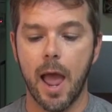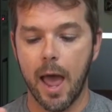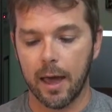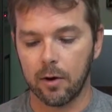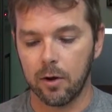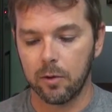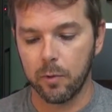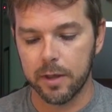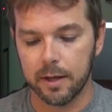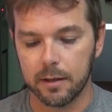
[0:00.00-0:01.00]
at all
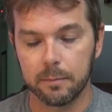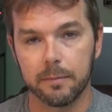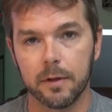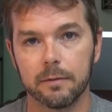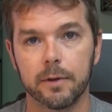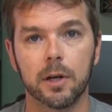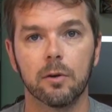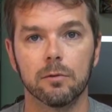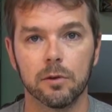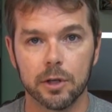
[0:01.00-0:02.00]
with it. The
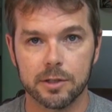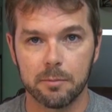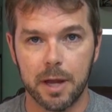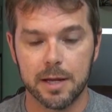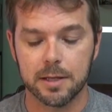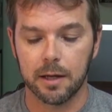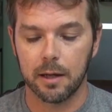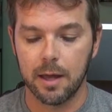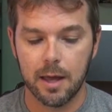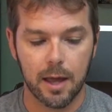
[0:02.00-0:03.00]
video looks
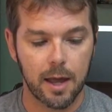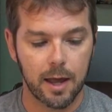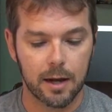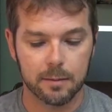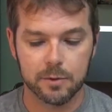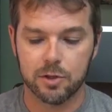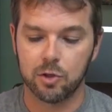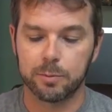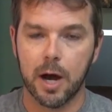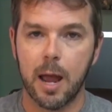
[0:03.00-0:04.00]
amazing, and I'm
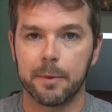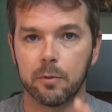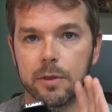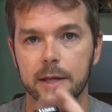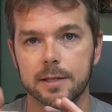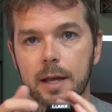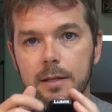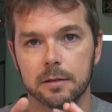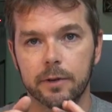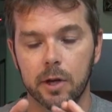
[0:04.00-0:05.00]
super happy with this
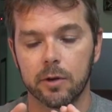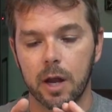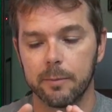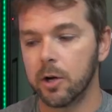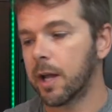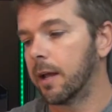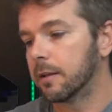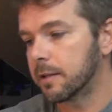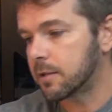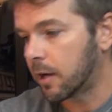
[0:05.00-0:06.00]
as a video camera. Okay,
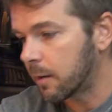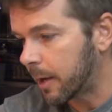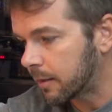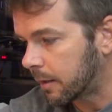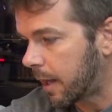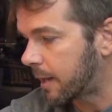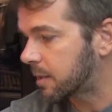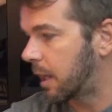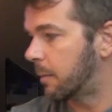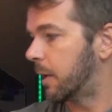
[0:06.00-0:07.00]
let's talk about the
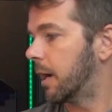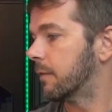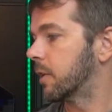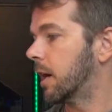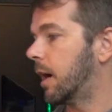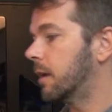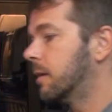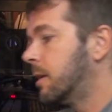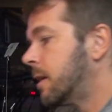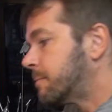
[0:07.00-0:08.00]
last camera I've
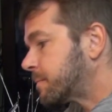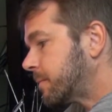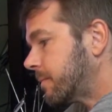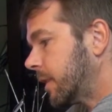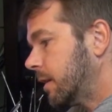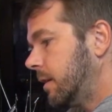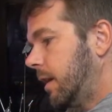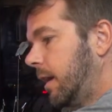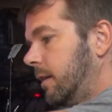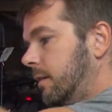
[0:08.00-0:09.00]
got,
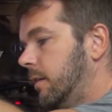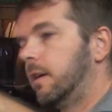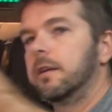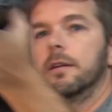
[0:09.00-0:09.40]
and it